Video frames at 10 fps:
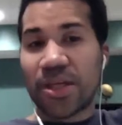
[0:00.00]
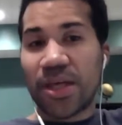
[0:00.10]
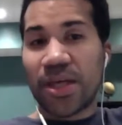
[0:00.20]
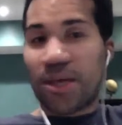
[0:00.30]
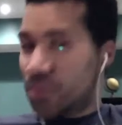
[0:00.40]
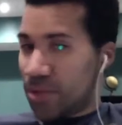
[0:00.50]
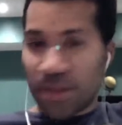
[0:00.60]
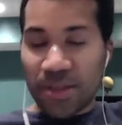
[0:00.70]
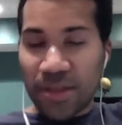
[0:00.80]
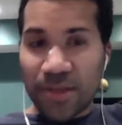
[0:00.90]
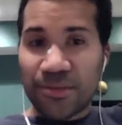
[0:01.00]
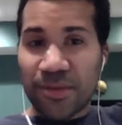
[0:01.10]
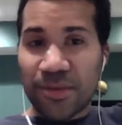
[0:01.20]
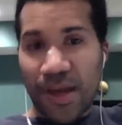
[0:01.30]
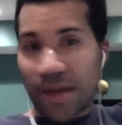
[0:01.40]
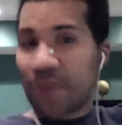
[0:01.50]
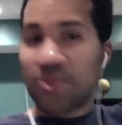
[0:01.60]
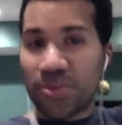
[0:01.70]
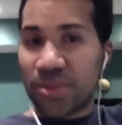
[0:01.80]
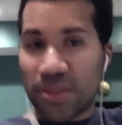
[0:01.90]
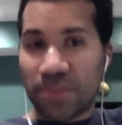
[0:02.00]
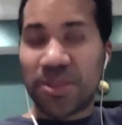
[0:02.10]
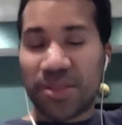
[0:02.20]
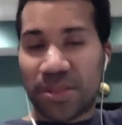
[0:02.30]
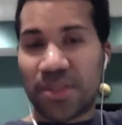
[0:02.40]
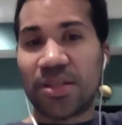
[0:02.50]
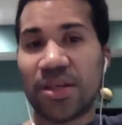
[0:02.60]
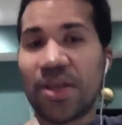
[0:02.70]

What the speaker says: and where I live have USB-C,